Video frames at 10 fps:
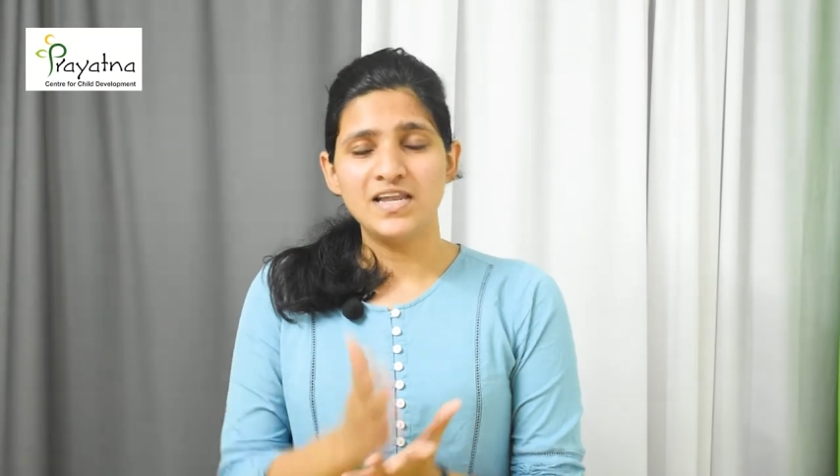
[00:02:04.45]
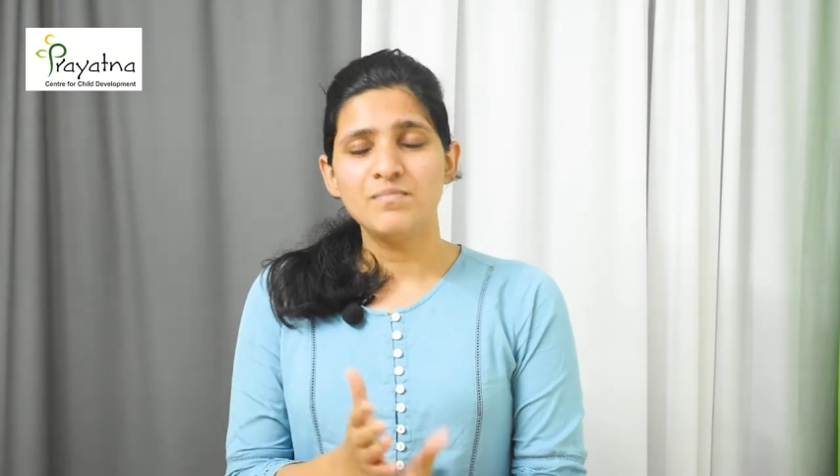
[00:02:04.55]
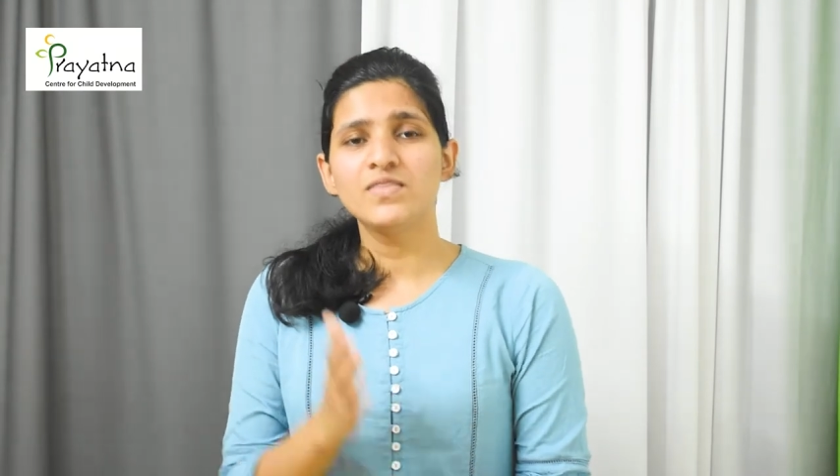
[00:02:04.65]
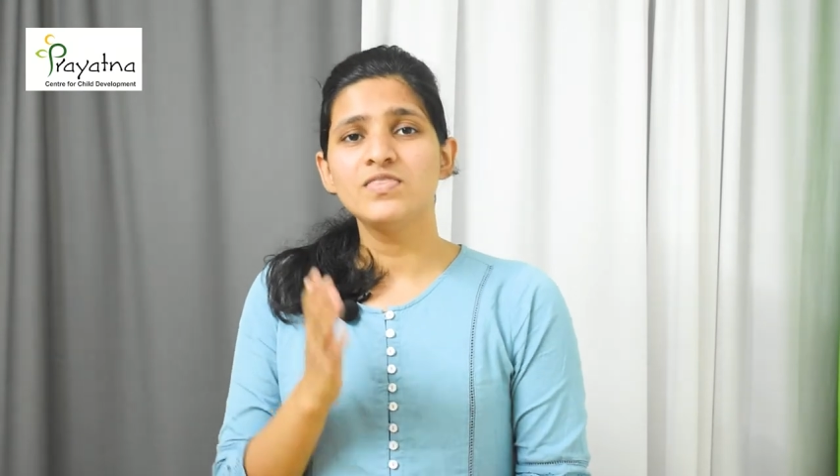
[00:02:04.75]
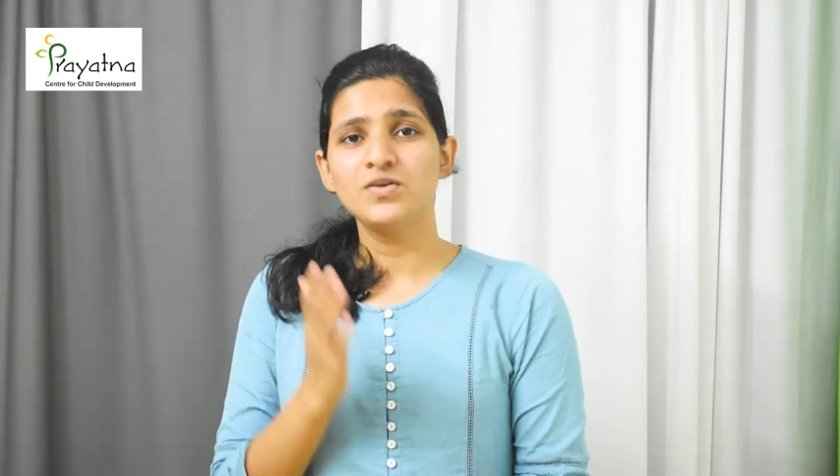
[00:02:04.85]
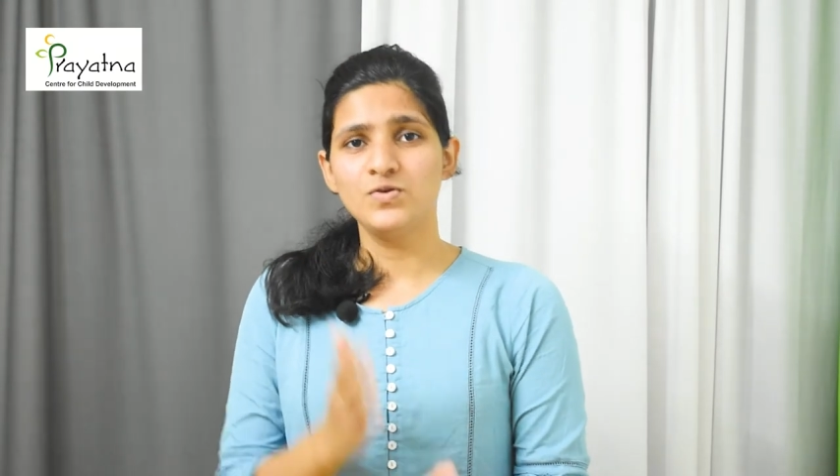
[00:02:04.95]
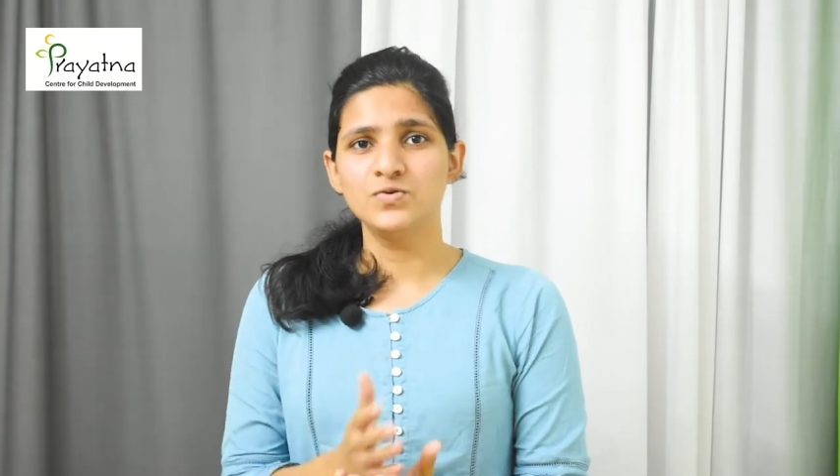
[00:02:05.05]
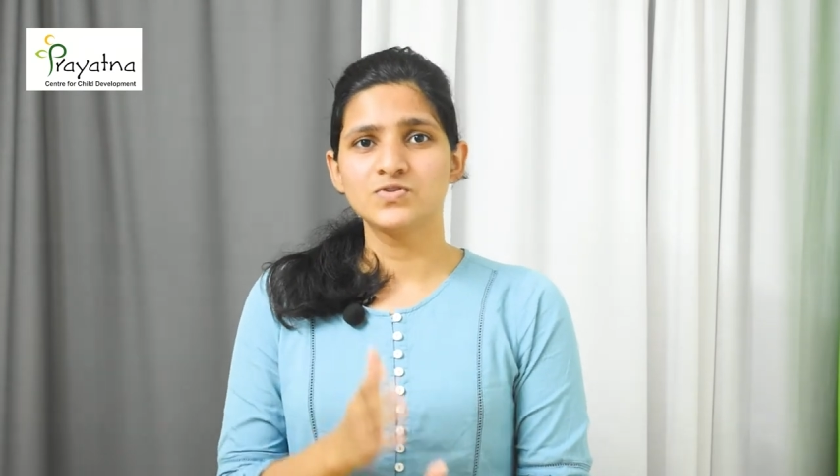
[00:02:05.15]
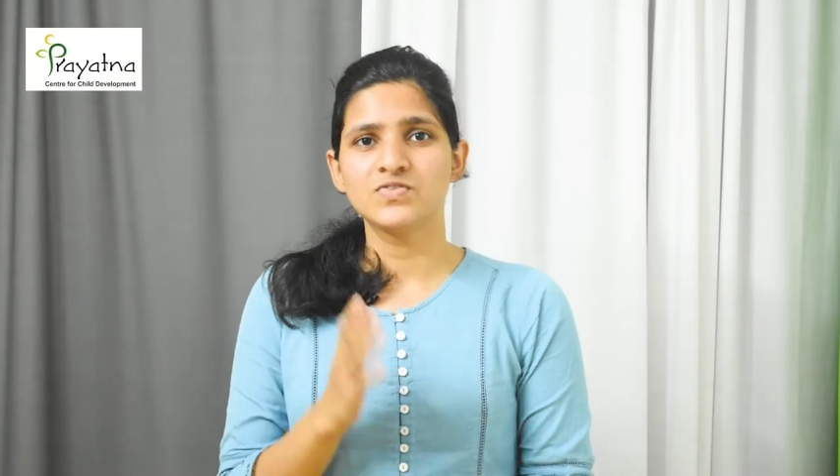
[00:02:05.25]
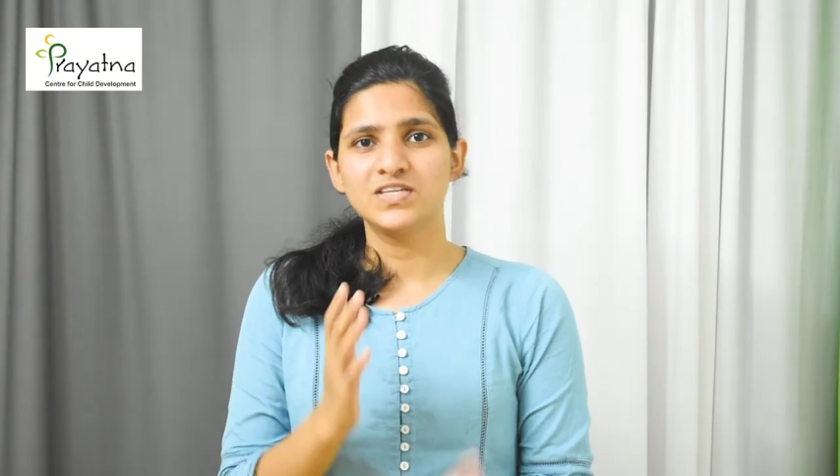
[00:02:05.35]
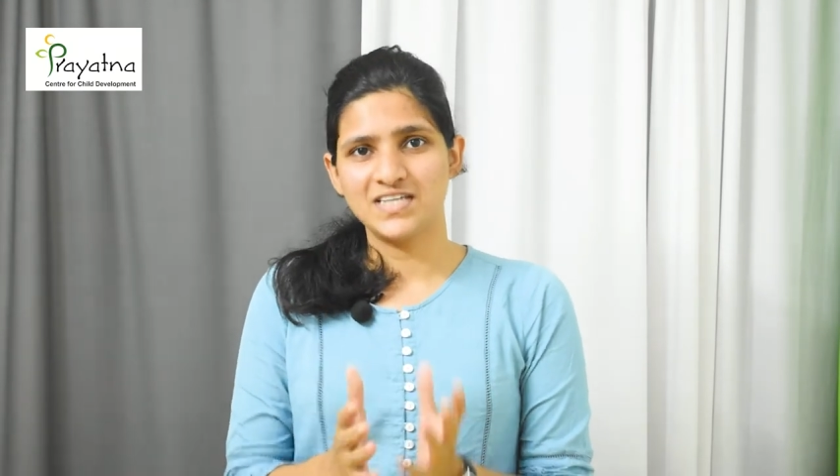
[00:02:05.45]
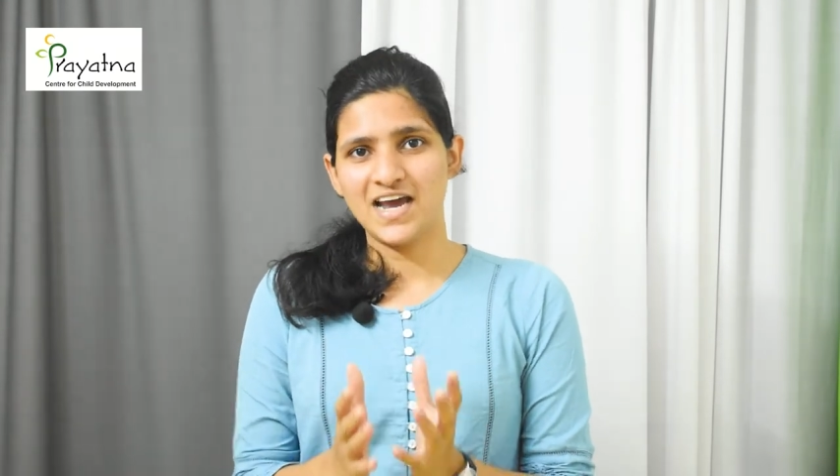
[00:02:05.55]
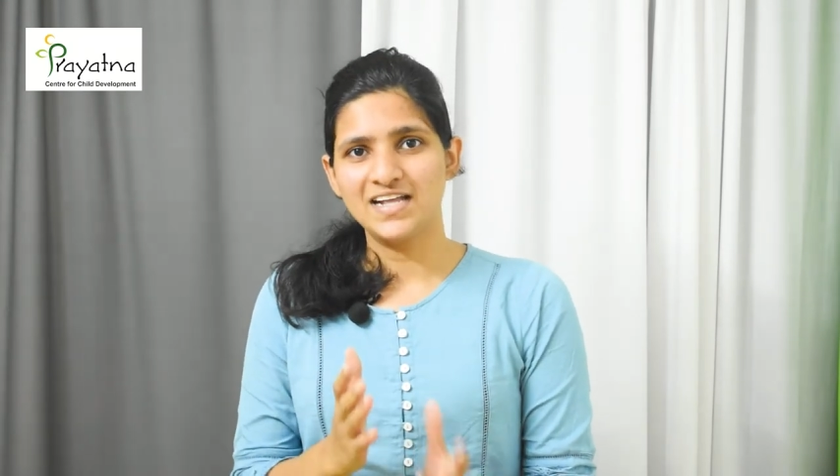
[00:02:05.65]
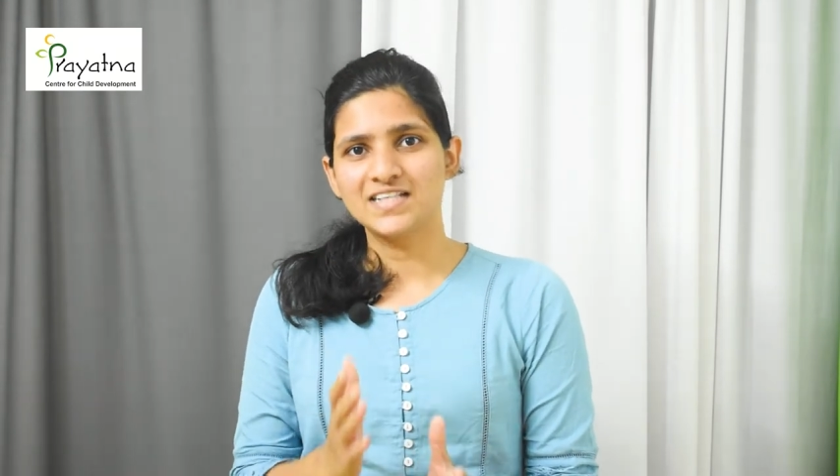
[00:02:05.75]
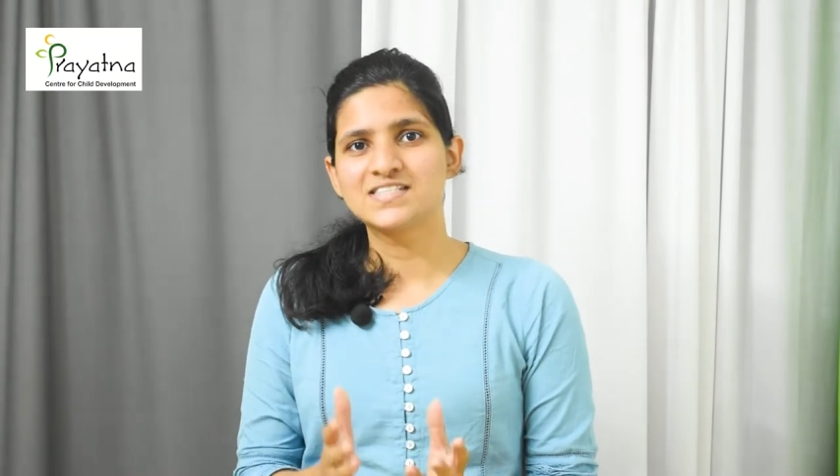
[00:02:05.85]
limit the use of the
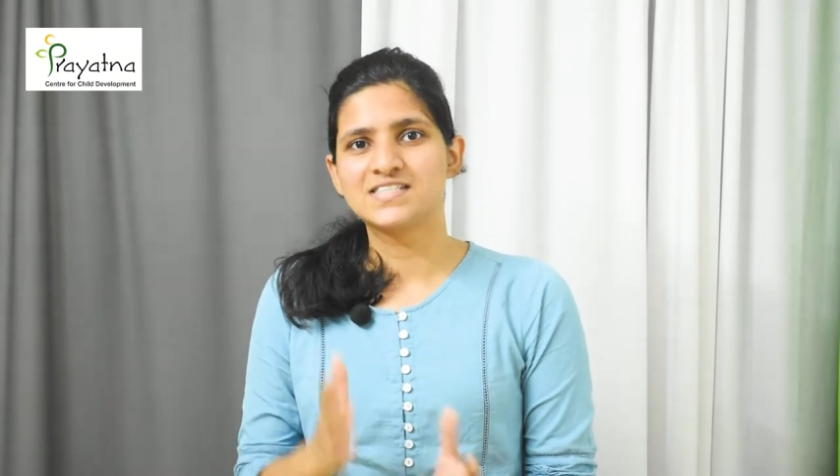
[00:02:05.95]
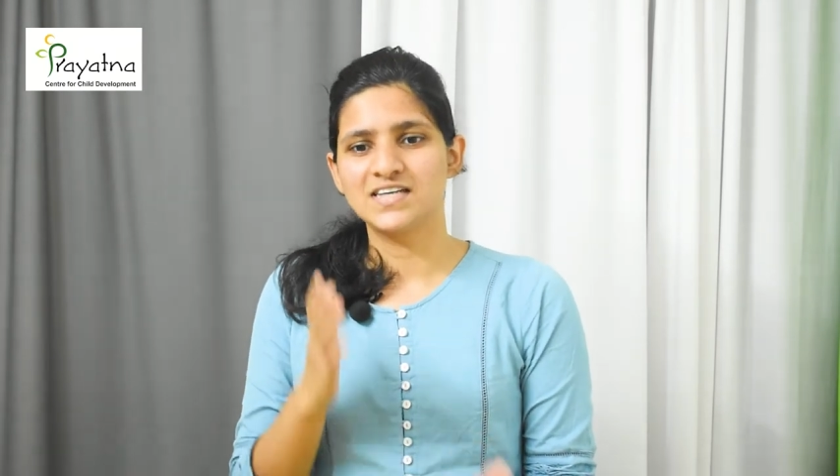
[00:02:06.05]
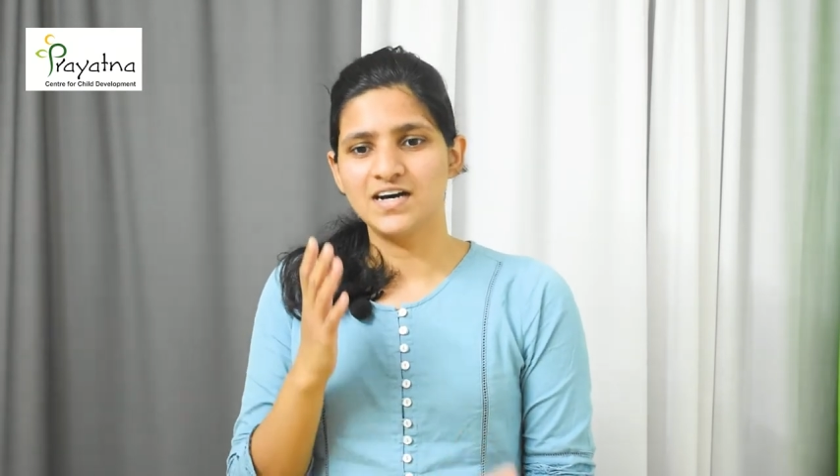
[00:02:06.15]
child's